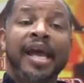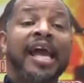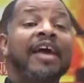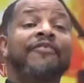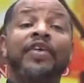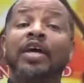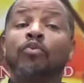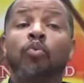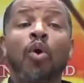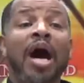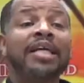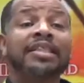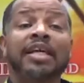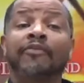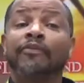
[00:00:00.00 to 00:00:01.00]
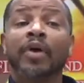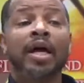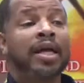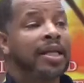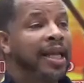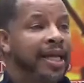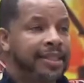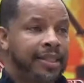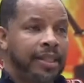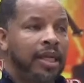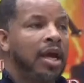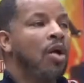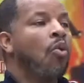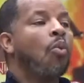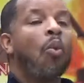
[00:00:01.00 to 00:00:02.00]
If it wasn't, listen,
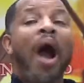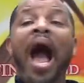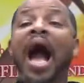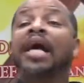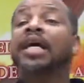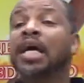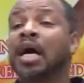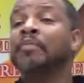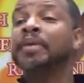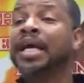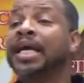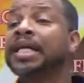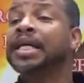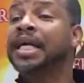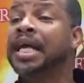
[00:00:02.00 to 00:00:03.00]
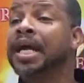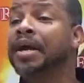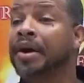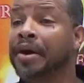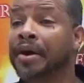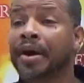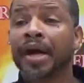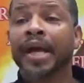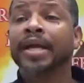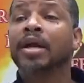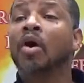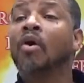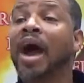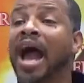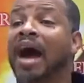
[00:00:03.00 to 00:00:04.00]
why come in here? He
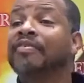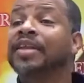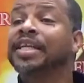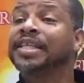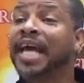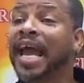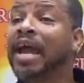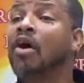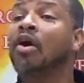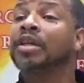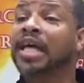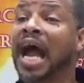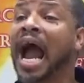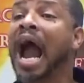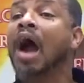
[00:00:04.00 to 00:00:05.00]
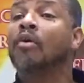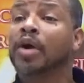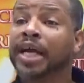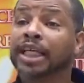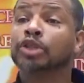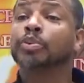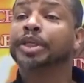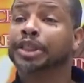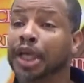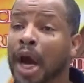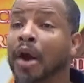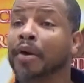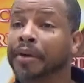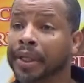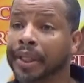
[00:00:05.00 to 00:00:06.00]
don't have the day or the hour he's
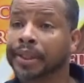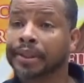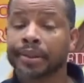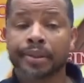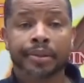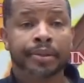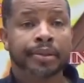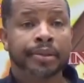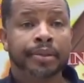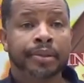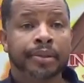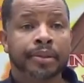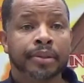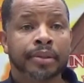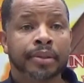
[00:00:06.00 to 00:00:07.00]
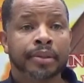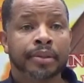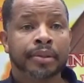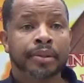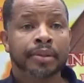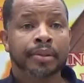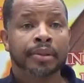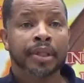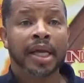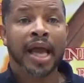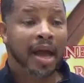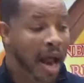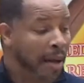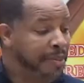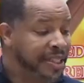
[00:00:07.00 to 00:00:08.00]
returning. Yeah.
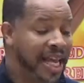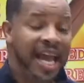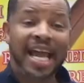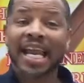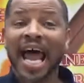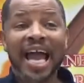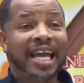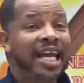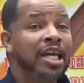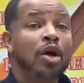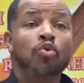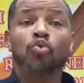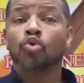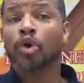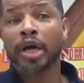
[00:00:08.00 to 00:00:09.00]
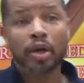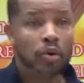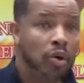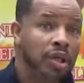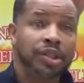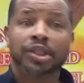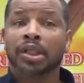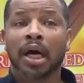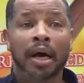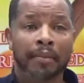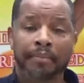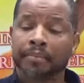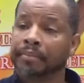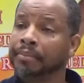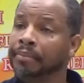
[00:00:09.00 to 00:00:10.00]
I'm saying like in a riddle or
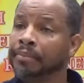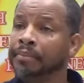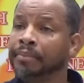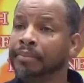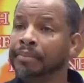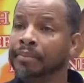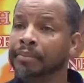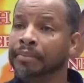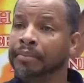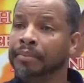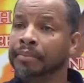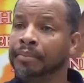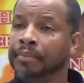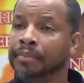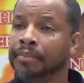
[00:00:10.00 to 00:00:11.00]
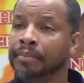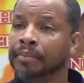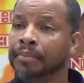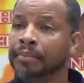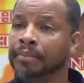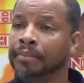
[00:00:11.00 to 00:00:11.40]
something. Come on.